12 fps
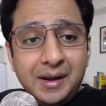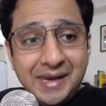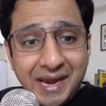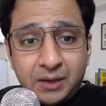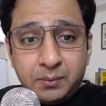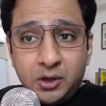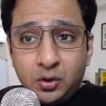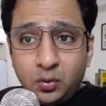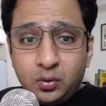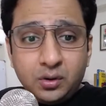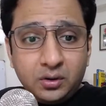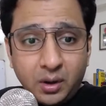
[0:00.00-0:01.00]
Let me know
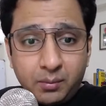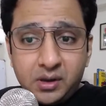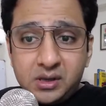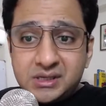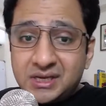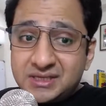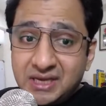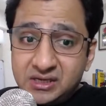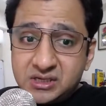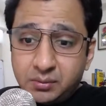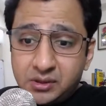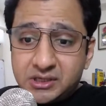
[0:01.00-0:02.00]
the troubles and sales
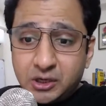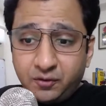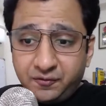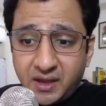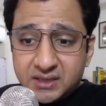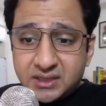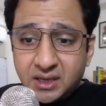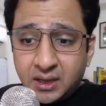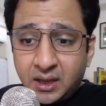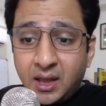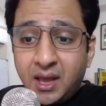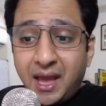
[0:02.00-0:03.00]
troubles that you're facing,
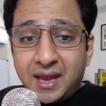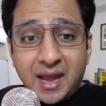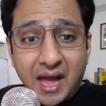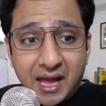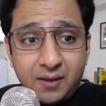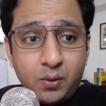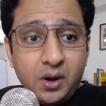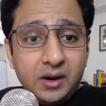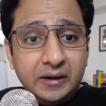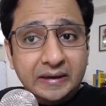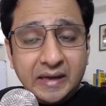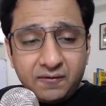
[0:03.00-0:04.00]
and I will
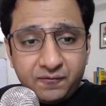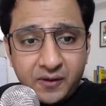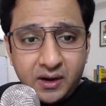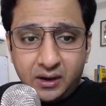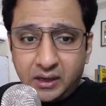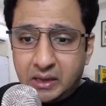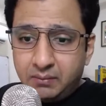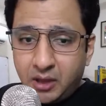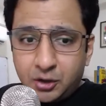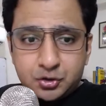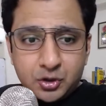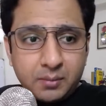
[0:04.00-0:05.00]
definitely
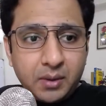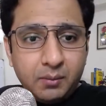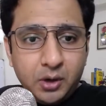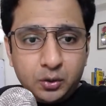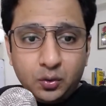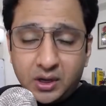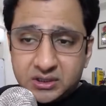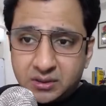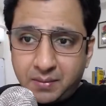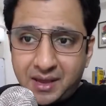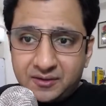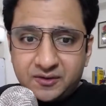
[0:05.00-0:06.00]
make sure I'm able to
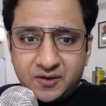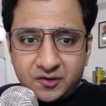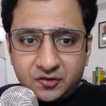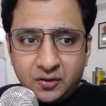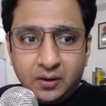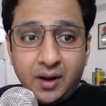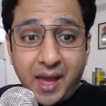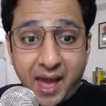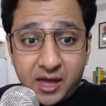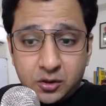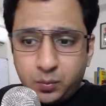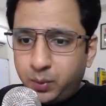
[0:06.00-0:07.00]
customize the session
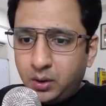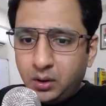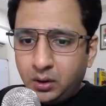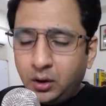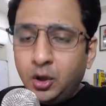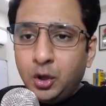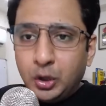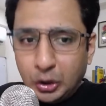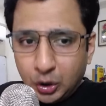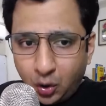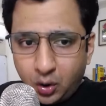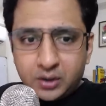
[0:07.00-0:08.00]
as per
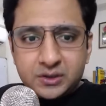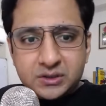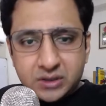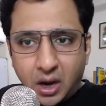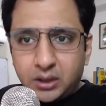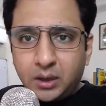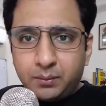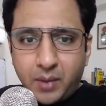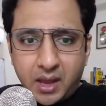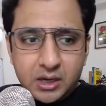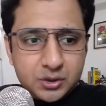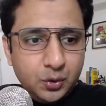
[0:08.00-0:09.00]
your startup,
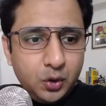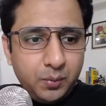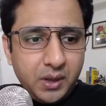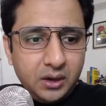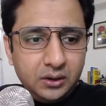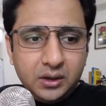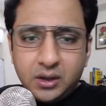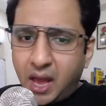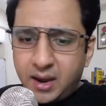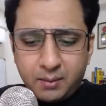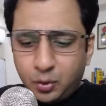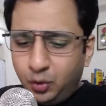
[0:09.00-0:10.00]
and it's going to be,
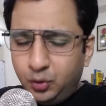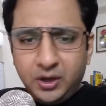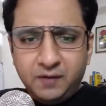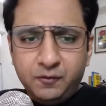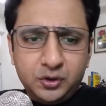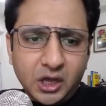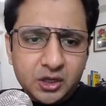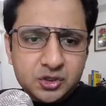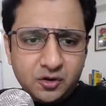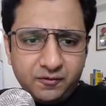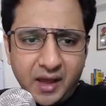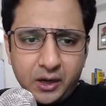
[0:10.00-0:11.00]
and I'm going to give you tons
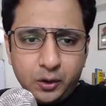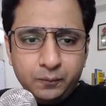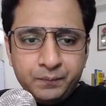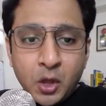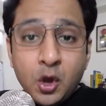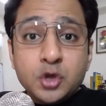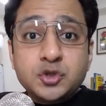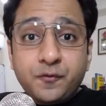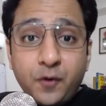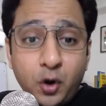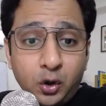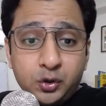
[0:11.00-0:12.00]
of value. So
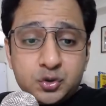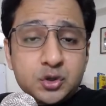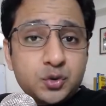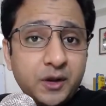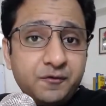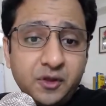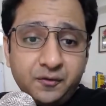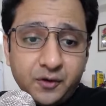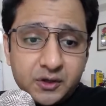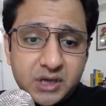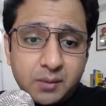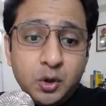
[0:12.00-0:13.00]
for all those who are joining for the
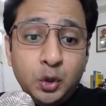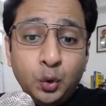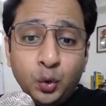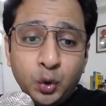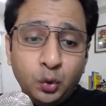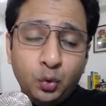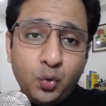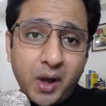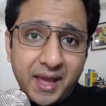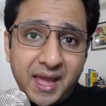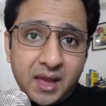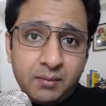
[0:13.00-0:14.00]
first time and don't know who I
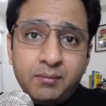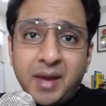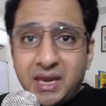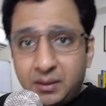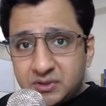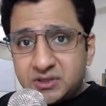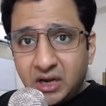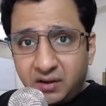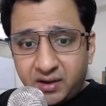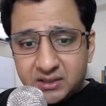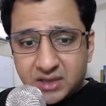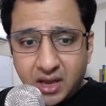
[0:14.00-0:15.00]
am, my name is
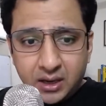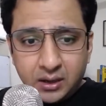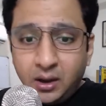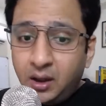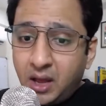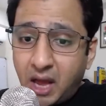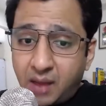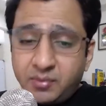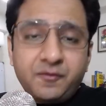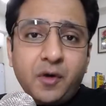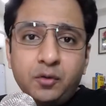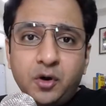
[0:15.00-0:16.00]
Dilnawaz Khan. I'm the
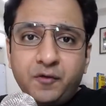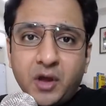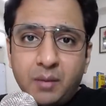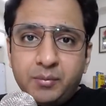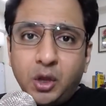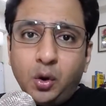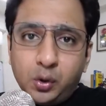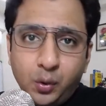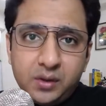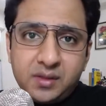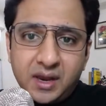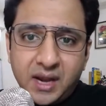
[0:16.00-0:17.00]
founder of a company called
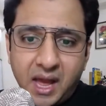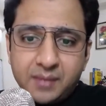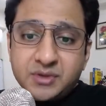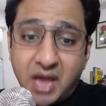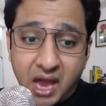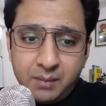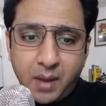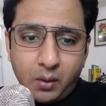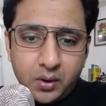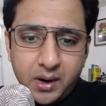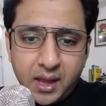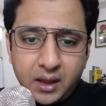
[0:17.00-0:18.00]
Codesign Labs and
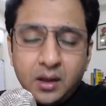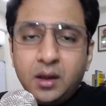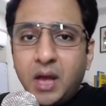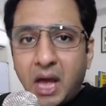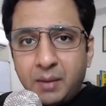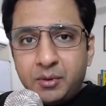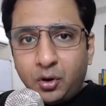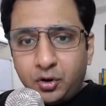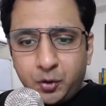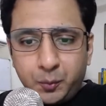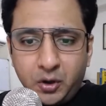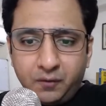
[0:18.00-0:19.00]
PowerDeck. I'm an
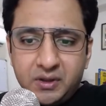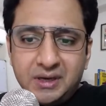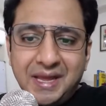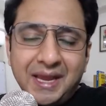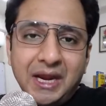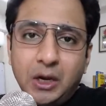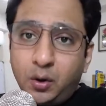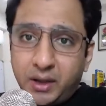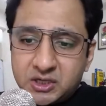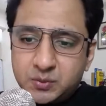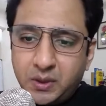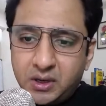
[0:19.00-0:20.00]
entrepreneur with a decade-long
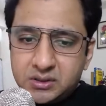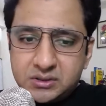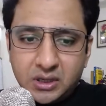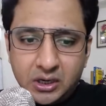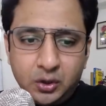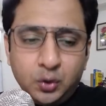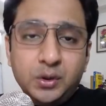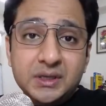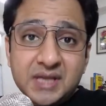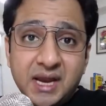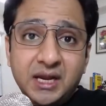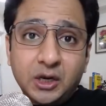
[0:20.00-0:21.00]
experience into
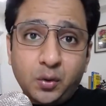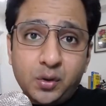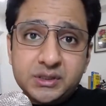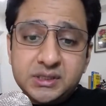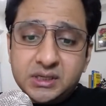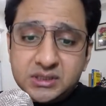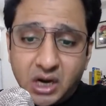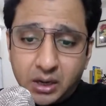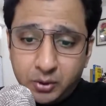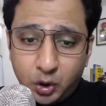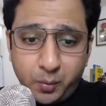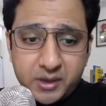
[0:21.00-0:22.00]
design technology and startup
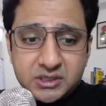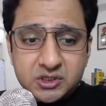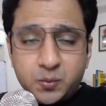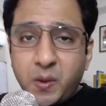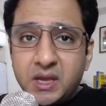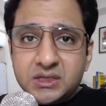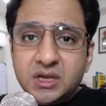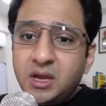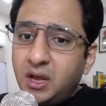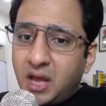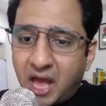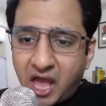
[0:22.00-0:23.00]
incubation space.
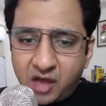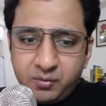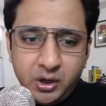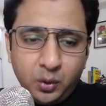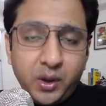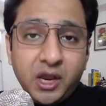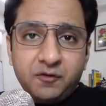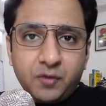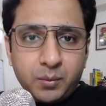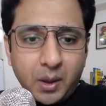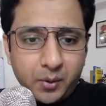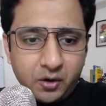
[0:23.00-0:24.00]
I have been doing it from
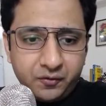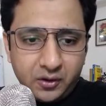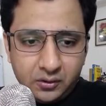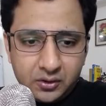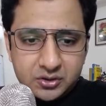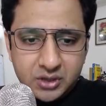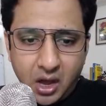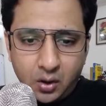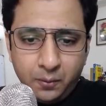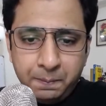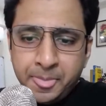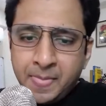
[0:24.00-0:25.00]
a couple of years now.